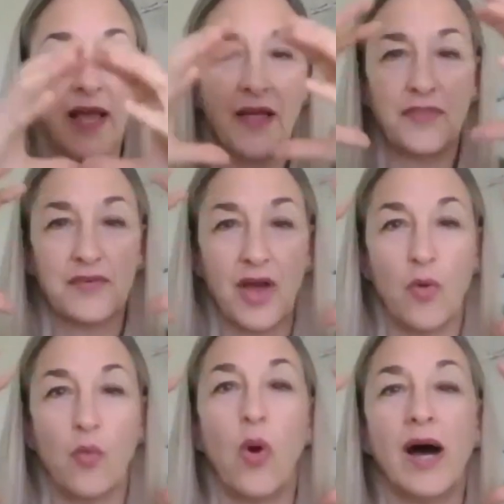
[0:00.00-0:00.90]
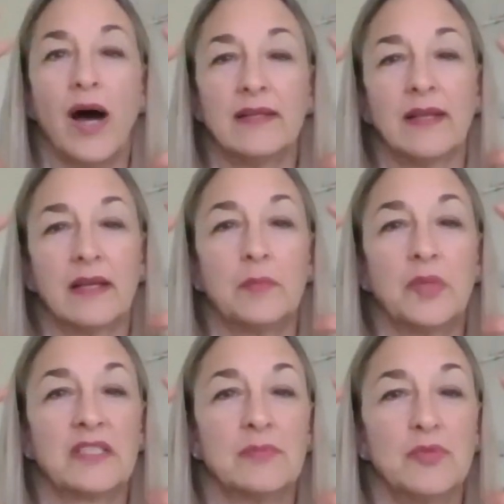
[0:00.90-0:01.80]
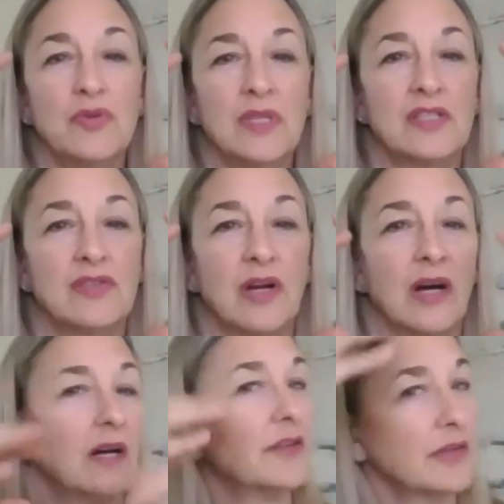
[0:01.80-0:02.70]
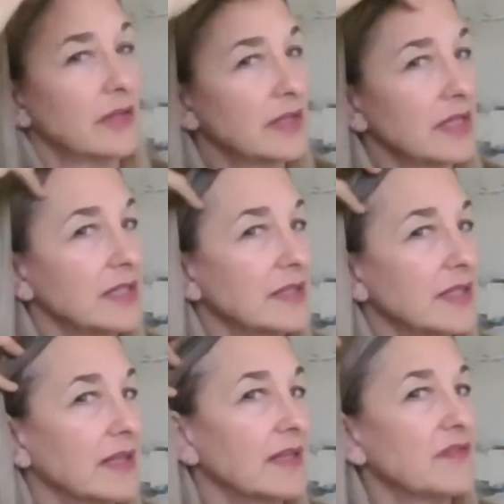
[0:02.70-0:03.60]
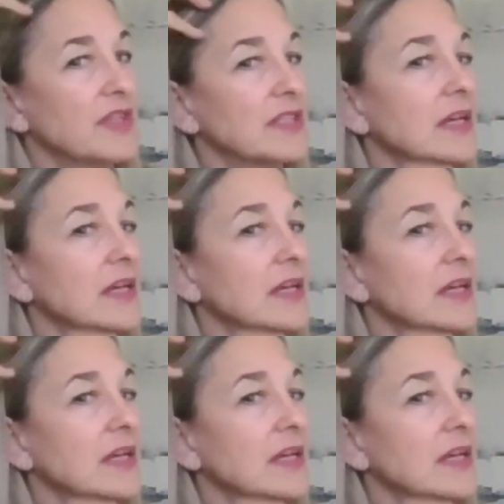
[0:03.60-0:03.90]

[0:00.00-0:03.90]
and they're not wide like a big smoothie straw, you're not going to get that lymph and the